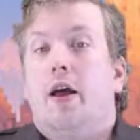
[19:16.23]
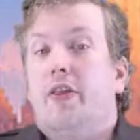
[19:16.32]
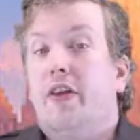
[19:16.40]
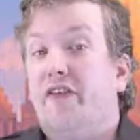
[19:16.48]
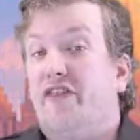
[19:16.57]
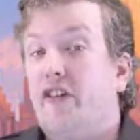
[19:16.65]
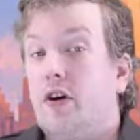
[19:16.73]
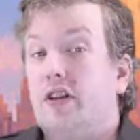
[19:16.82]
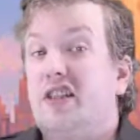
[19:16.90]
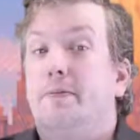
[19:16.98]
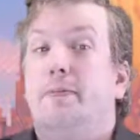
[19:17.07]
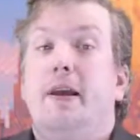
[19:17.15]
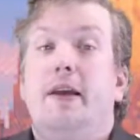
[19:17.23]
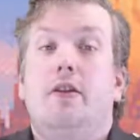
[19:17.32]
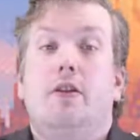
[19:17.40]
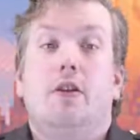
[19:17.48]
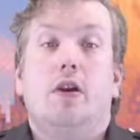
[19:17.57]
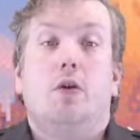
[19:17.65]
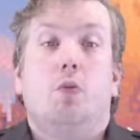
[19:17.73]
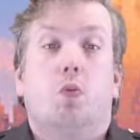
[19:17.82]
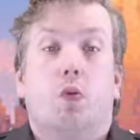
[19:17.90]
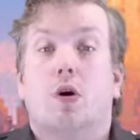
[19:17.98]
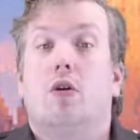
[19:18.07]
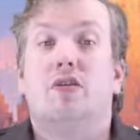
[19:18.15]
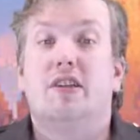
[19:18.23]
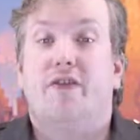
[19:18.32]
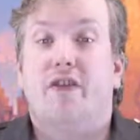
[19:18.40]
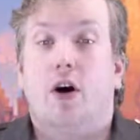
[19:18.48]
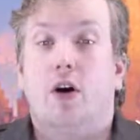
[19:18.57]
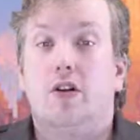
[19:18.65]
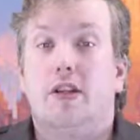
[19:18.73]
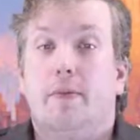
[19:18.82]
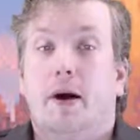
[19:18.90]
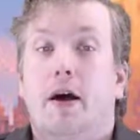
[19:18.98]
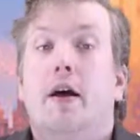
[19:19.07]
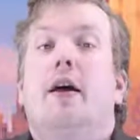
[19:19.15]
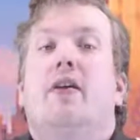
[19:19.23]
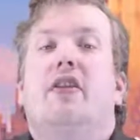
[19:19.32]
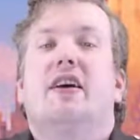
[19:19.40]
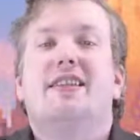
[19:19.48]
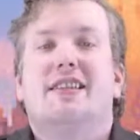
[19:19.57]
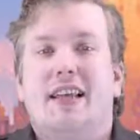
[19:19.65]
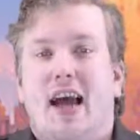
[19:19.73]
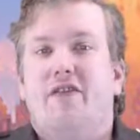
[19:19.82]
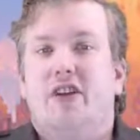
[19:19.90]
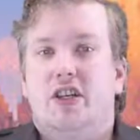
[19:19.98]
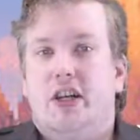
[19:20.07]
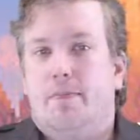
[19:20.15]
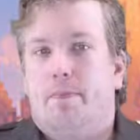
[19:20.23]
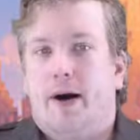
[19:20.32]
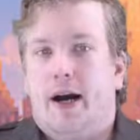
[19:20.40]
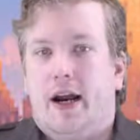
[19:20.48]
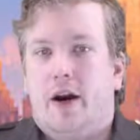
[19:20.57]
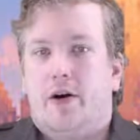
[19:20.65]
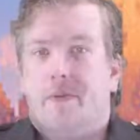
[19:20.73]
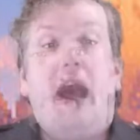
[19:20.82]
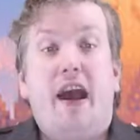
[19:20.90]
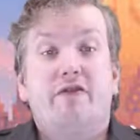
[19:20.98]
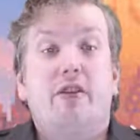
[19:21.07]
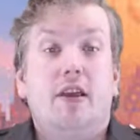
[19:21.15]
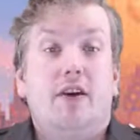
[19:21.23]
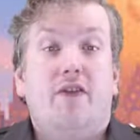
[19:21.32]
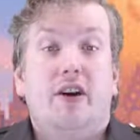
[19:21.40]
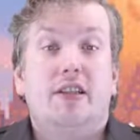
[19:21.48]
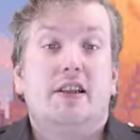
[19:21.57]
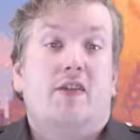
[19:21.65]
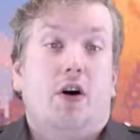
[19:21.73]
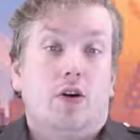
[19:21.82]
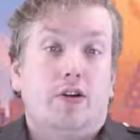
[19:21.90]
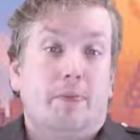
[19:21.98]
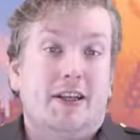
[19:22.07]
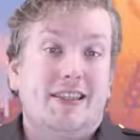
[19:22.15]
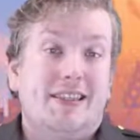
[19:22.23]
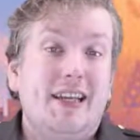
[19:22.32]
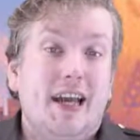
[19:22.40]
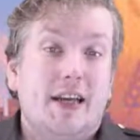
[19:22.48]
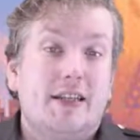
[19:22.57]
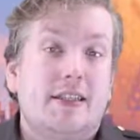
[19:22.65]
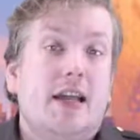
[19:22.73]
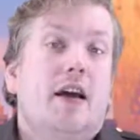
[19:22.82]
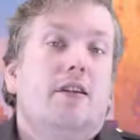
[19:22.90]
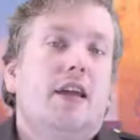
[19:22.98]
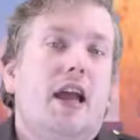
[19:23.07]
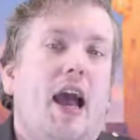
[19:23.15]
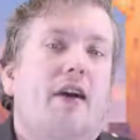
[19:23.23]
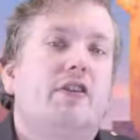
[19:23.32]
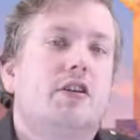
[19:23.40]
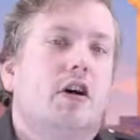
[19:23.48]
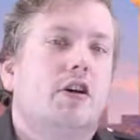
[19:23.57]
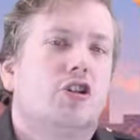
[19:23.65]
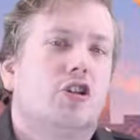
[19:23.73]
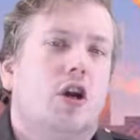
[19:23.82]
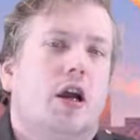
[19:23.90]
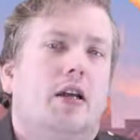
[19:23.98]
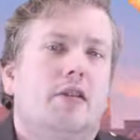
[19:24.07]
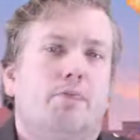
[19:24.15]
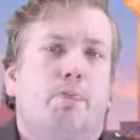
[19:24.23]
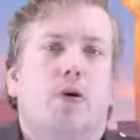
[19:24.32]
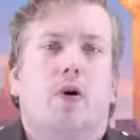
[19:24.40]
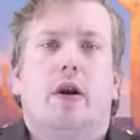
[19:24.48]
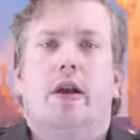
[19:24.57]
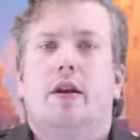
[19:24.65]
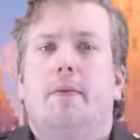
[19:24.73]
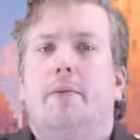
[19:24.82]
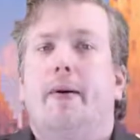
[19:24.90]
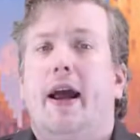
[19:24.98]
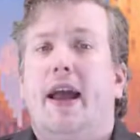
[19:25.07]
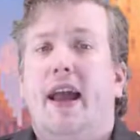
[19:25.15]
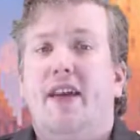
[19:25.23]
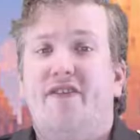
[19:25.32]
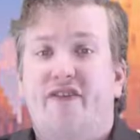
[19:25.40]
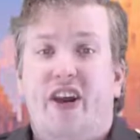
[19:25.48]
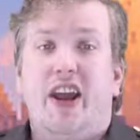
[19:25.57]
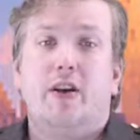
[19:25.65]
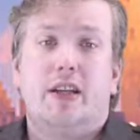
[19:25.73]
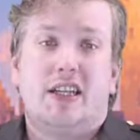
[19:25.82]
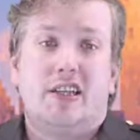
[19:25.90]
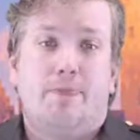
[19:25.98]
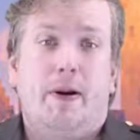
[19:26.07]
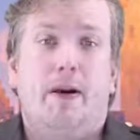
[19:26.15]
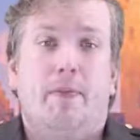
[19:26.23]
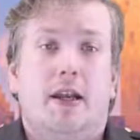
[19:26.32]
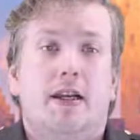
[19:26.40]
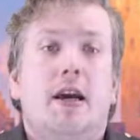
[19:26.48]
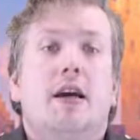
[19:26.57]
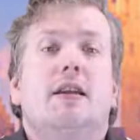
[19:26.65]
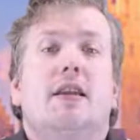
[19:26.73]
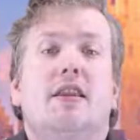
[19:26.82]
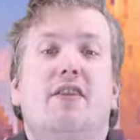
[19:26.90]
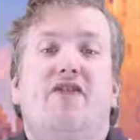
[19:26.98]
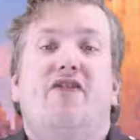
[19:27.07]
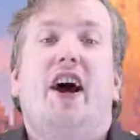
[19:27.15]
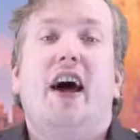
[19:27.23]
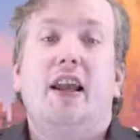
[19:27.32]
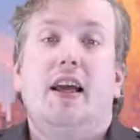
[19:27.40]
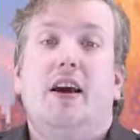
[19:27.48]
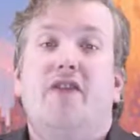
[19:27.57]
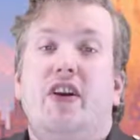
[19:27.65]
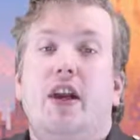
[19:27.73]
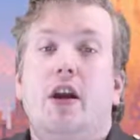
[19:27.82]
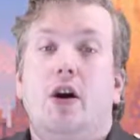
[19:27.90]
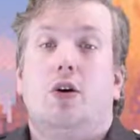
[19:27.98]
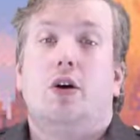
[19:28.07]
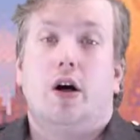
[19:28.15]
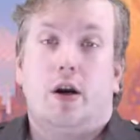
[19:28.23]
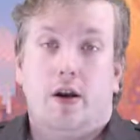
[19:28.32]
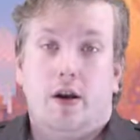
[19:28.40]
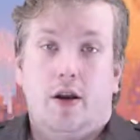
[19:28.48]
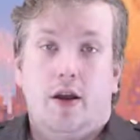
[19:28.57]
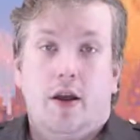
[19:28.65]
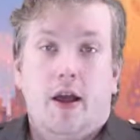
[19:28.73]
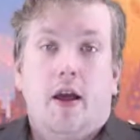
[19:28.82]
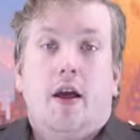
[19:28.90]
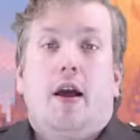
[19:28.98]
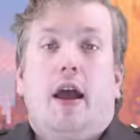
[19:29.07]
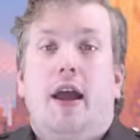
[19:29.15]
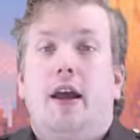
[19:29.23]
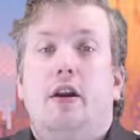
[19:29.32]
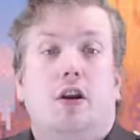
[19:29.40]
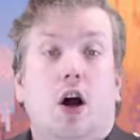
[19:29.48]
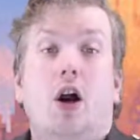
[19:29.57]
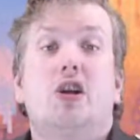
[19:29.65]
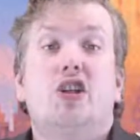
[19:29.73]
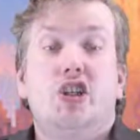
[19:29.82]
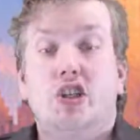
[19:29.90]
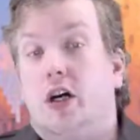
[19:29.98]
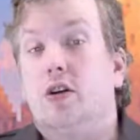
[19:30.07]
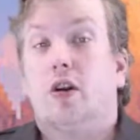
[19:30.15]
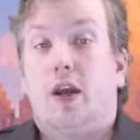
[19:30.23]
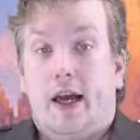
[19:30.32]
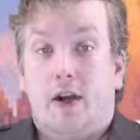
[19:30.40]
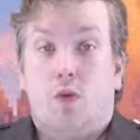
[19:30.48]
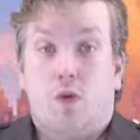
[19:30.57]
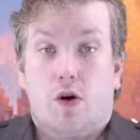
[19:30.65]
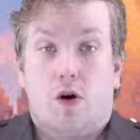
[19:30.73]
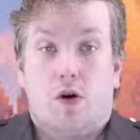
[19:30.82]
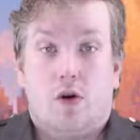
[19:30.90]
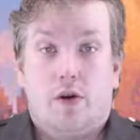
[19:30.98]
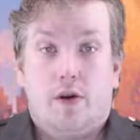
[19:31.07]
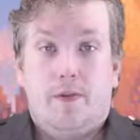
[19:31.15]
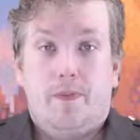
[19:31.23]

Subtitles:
The first being the Worlds of Ultima, the Savage Empire. After the events of Ultima 6, the Avatar is transported by a failed experiment to the Valley of Eodon, a large jungle-like world.